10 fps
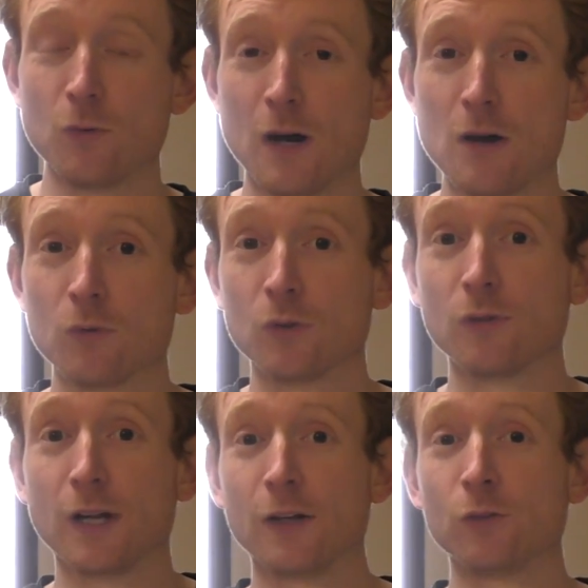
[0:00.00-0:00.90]
while will know
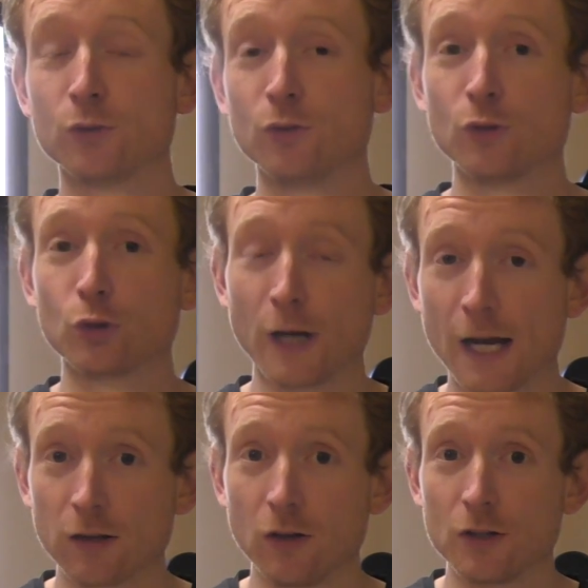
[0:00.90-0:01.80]
that I also do
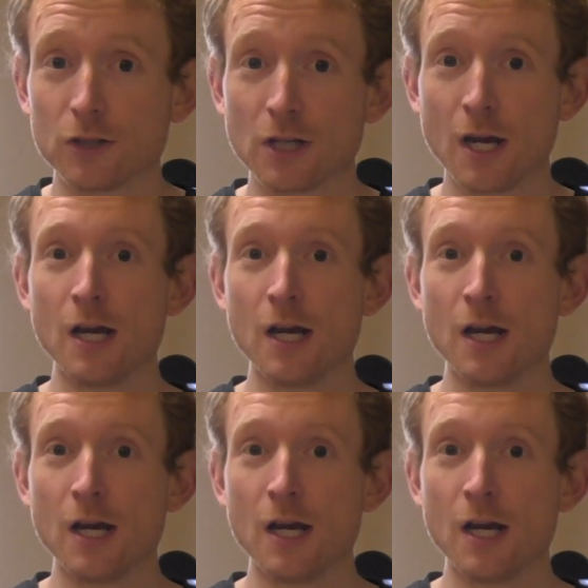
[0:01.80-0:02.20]
triathlons.